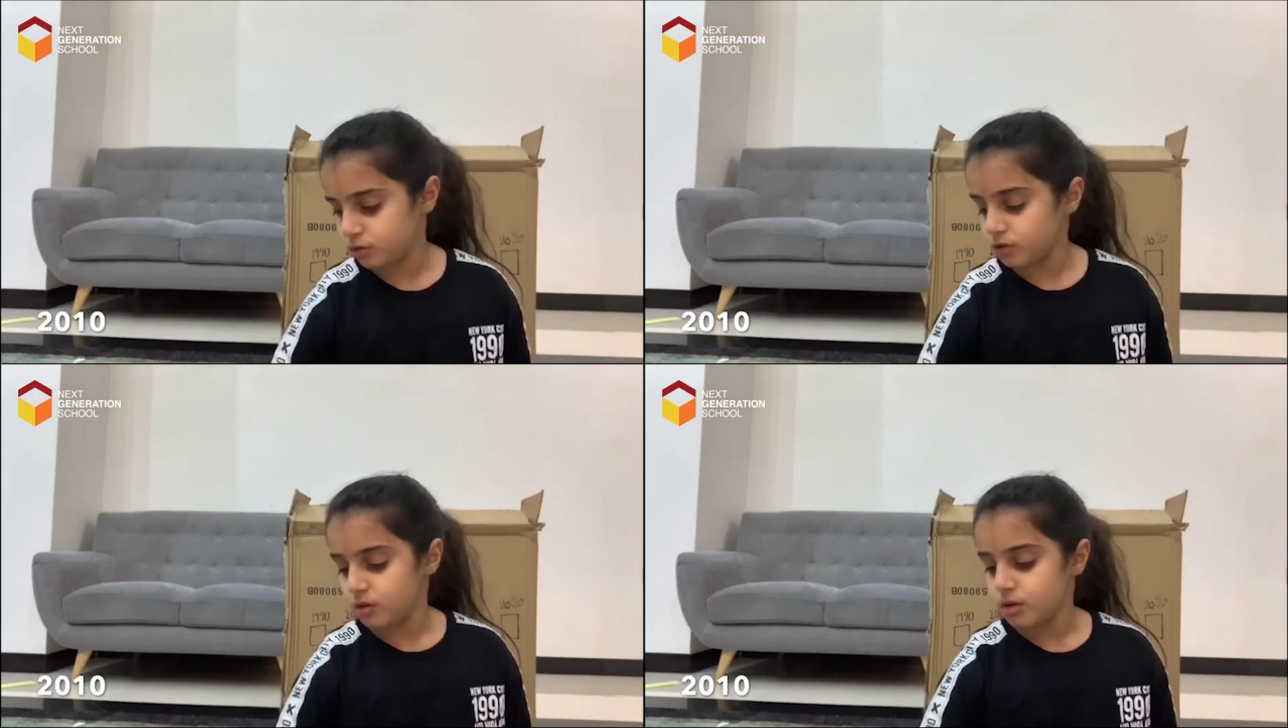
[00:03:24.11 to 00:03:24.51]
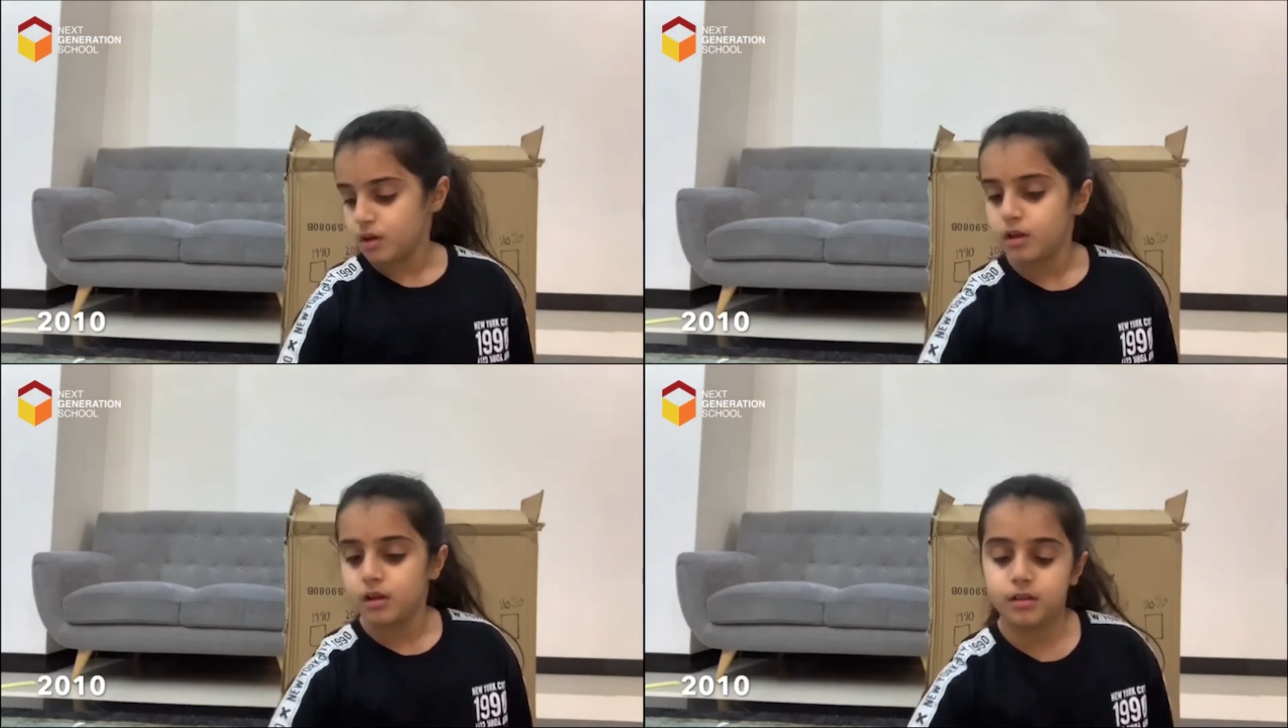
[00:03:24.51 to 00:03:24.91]
to
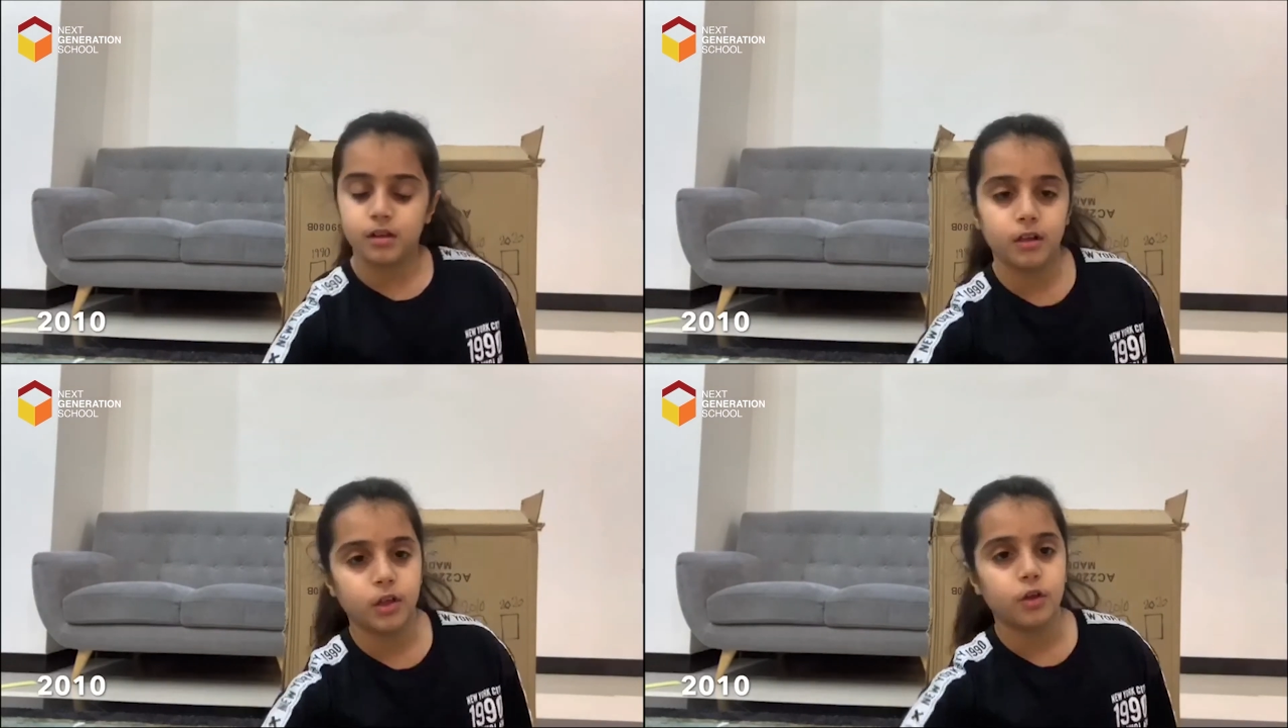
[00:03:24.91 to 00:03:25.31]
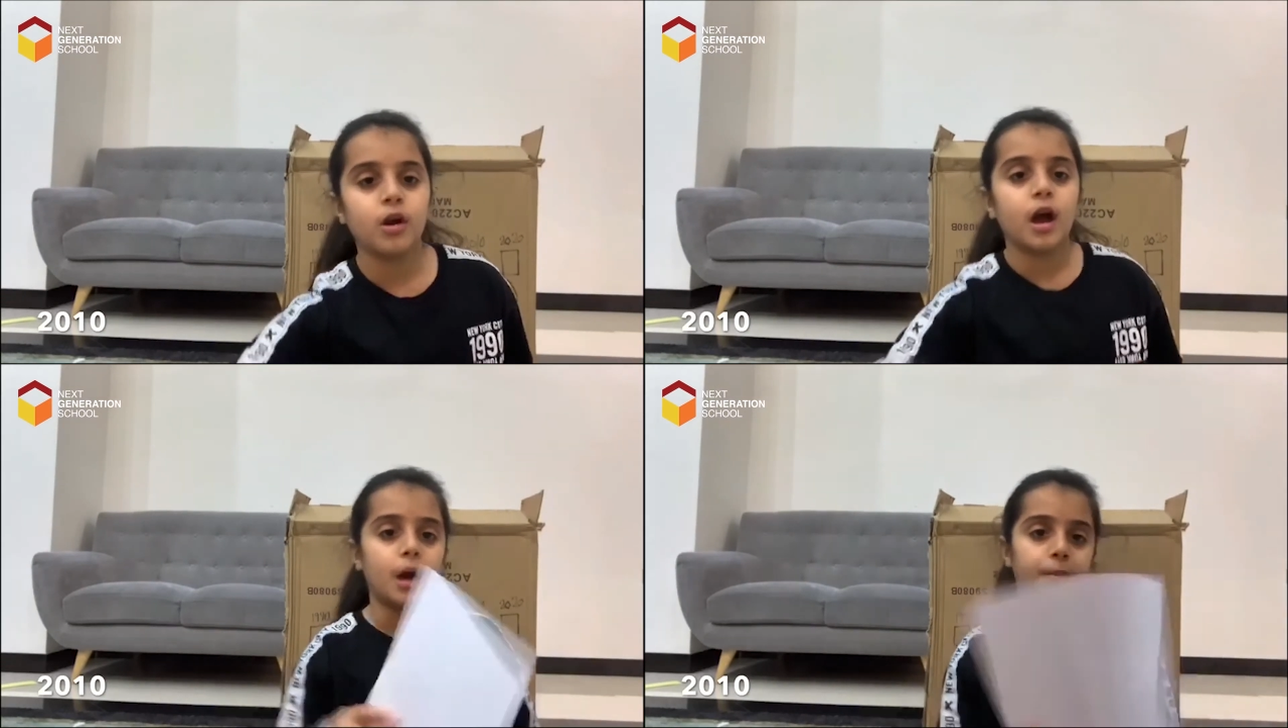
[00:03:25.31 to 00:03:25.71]
tell you
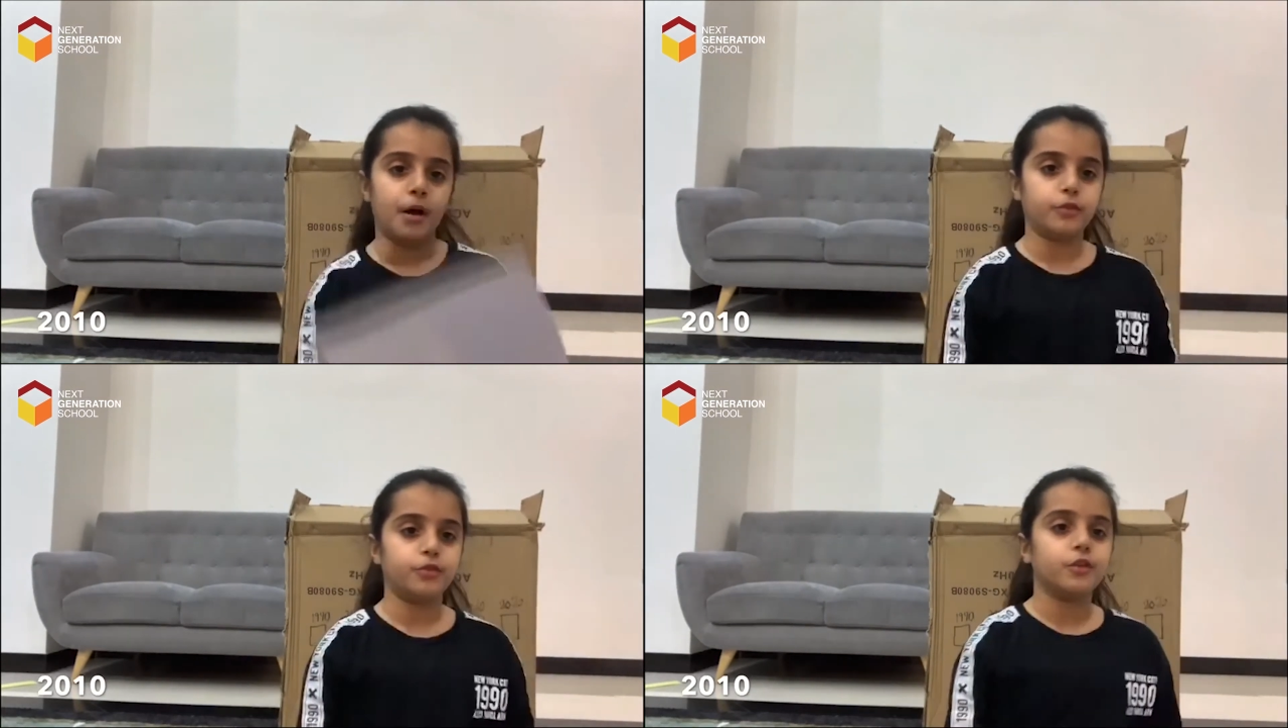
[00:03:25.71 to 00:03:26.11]
about the